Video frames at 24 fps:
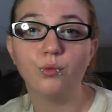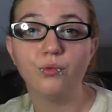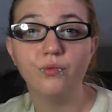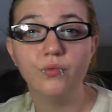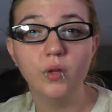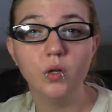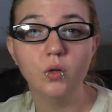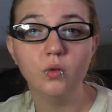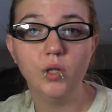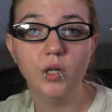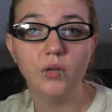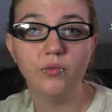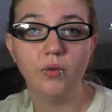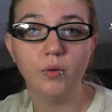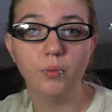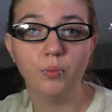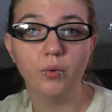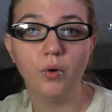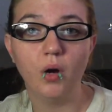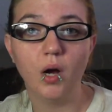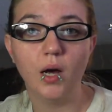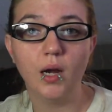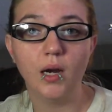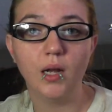different
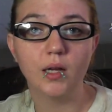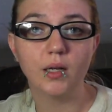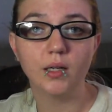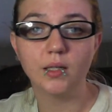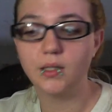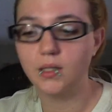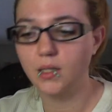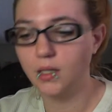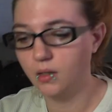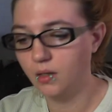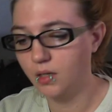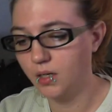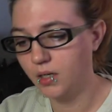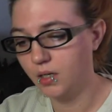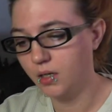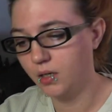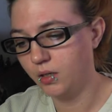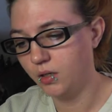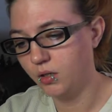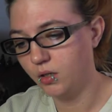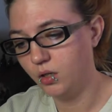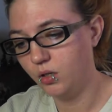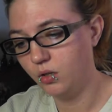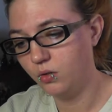products, and then
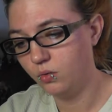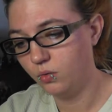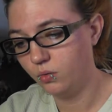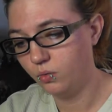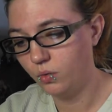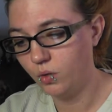you